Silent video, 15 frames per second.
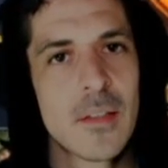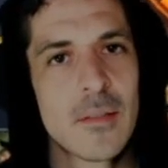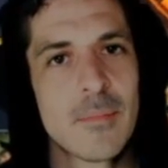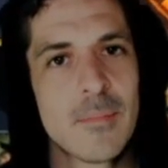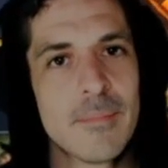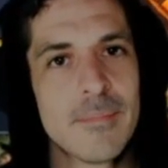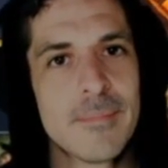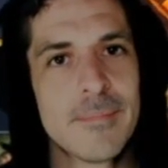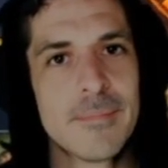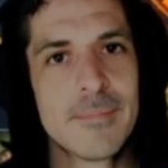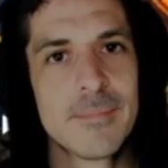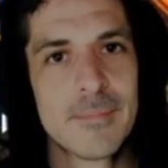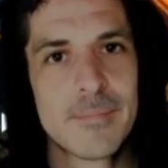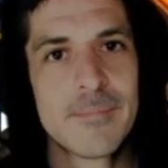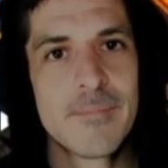
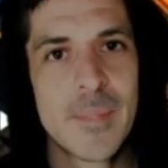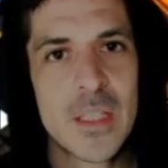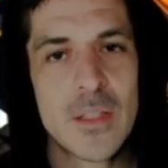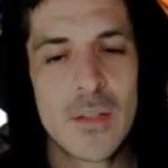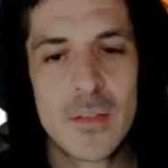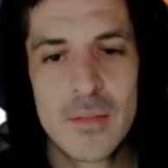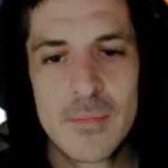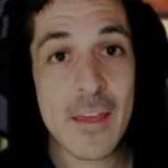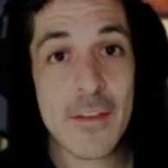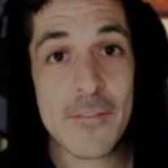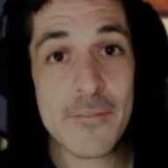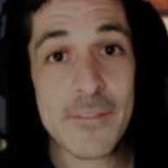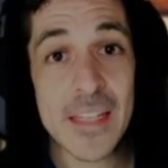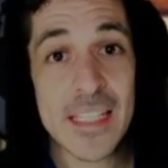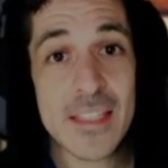That's good.
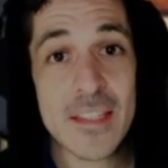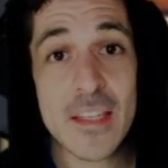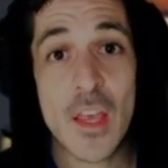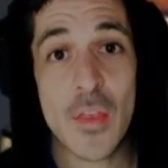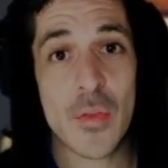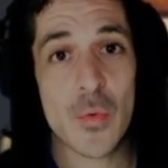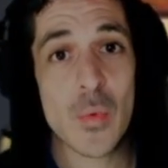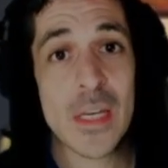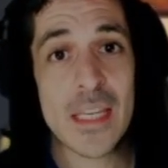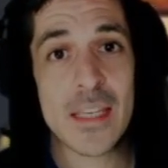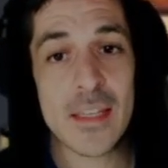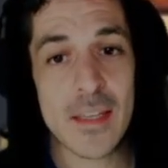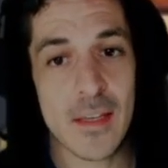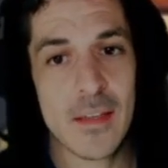Fix 3.